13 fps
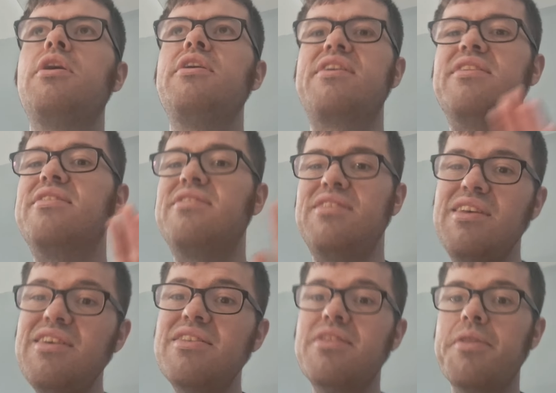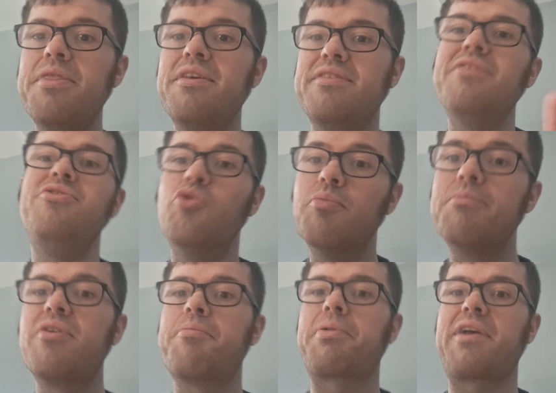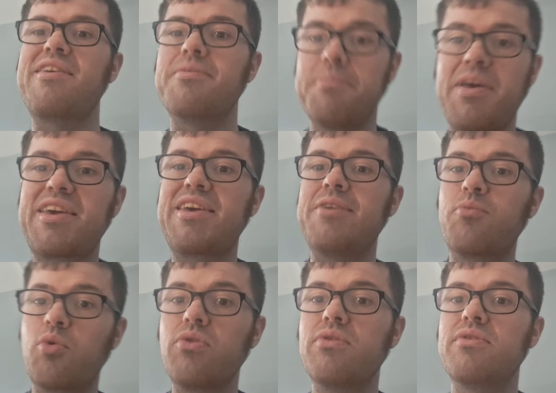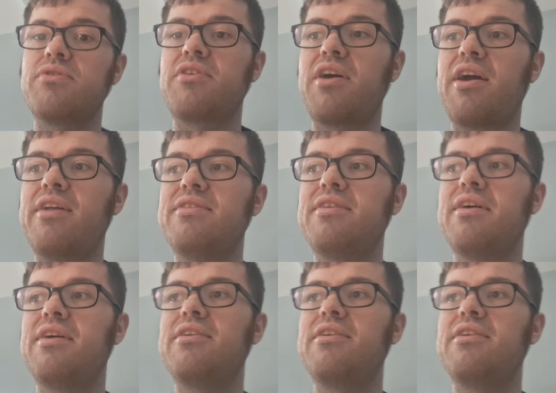you can see there's a number of players making runs and